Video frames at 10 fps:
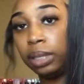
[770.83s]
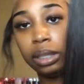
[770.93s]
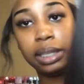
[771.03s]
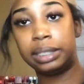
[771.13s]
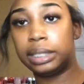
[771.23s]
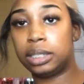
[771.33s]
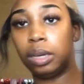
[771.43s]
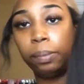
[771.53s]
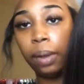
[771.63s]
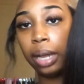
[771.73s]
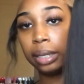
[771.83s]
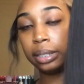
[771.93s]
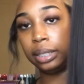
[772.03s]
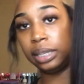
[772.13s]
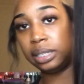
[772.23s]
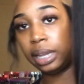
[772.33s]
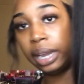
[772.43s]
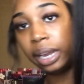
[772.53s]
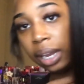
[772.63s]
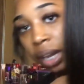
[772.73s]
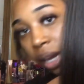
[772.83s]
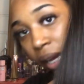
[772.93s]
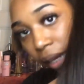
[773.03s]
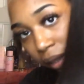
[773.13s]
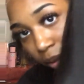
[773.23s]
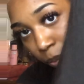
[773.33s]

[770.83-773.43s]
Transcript: me, this is no products in this hair. It's